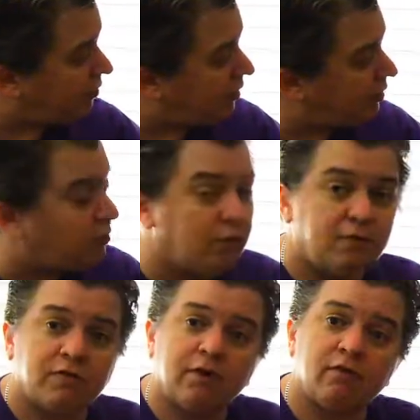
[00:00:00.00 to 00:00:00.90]
That includes
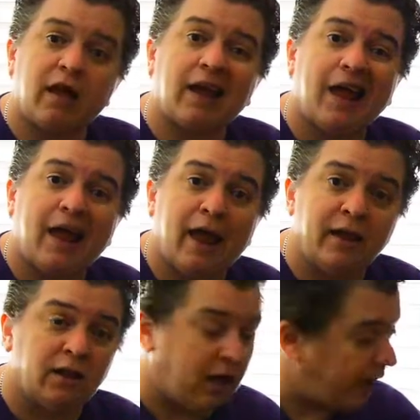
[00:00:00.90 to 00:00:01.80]
things like
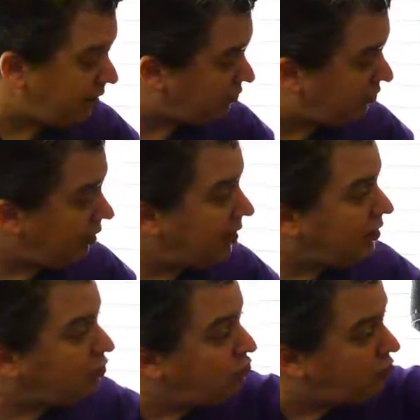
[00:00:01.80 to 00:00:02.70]
halite,
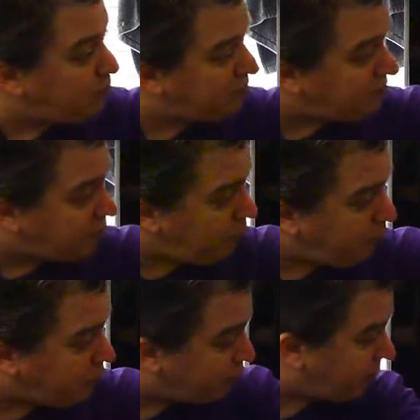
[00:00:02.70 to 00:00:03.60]
gypsum,
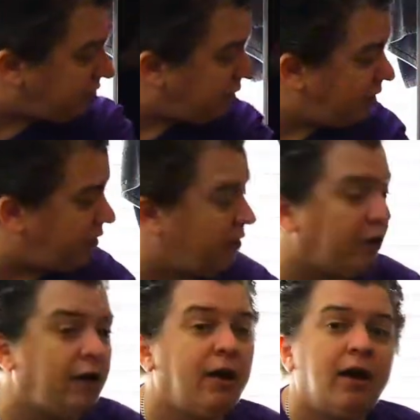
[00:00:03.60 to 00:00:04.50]
which we see
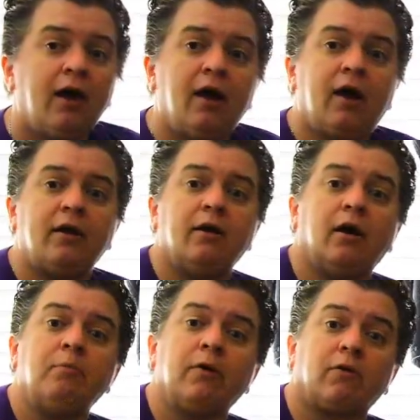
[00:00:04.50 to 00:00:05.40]
here, and
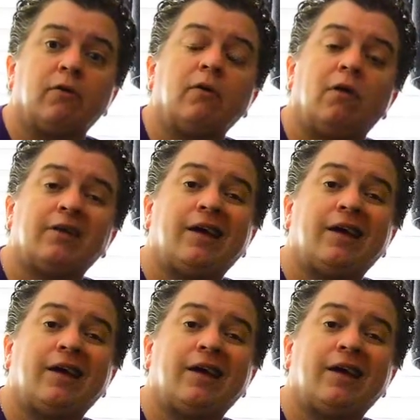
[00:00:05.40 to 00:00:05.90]
a mineral called